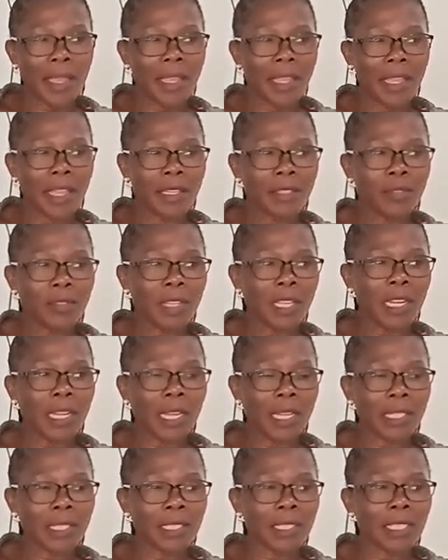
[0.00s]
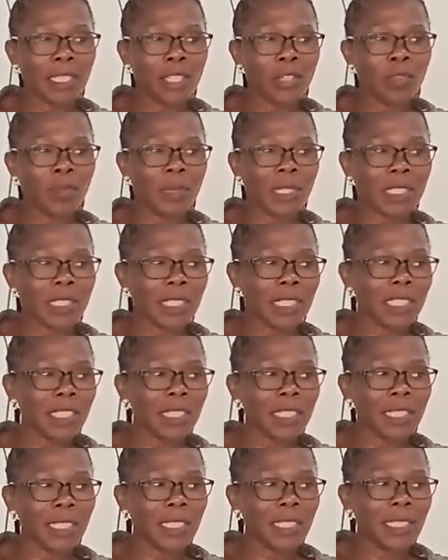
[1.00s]
again so that I can see your
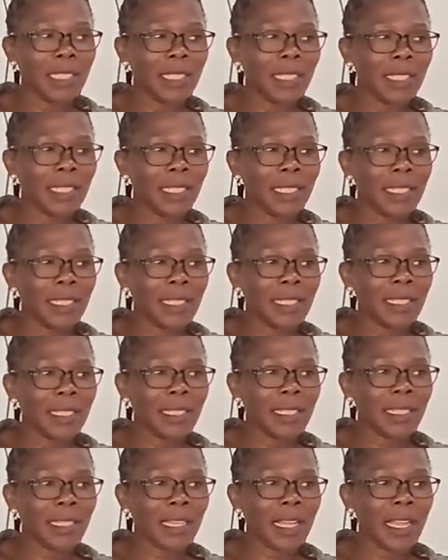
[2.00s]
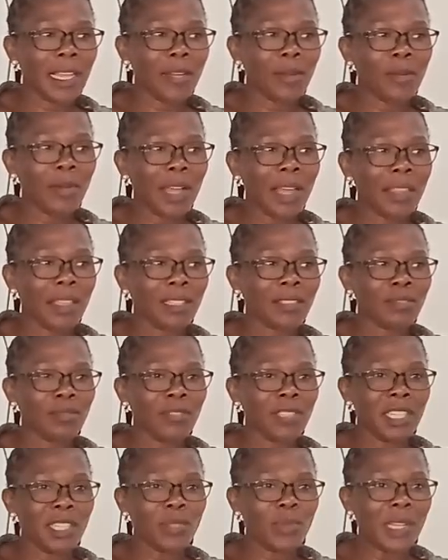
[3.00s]
message. I know other
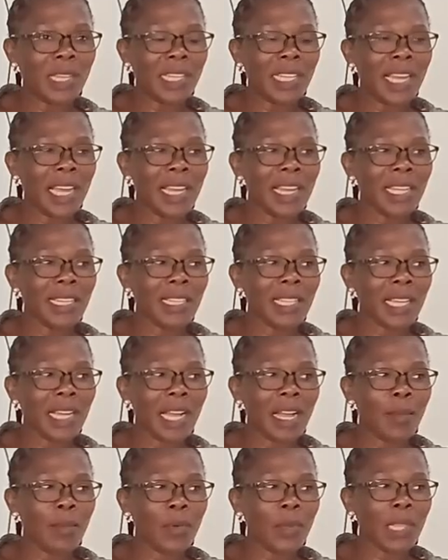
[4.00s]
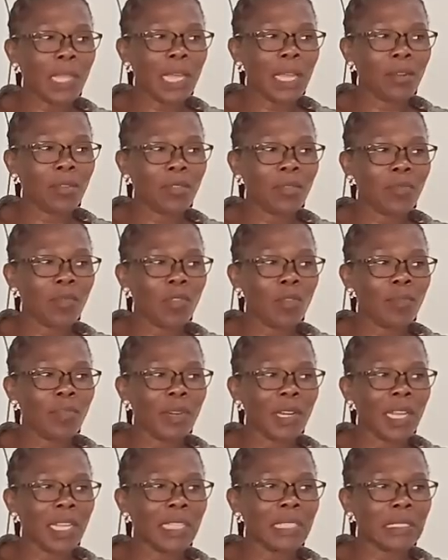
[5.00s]
students, when they are late, they come with a lot of
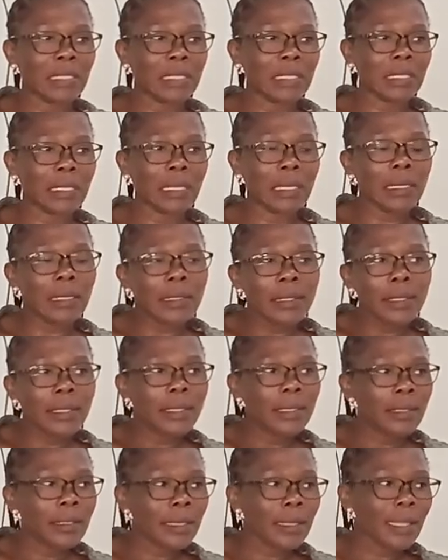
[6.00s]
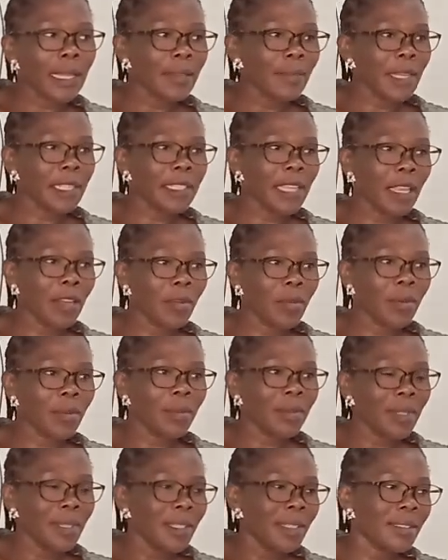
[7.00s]
complaints. That much I
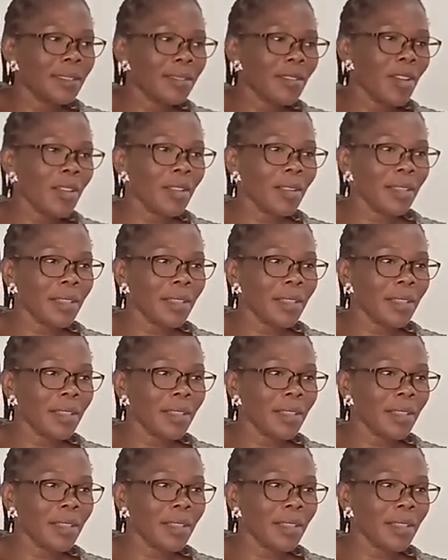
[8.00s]
know. So,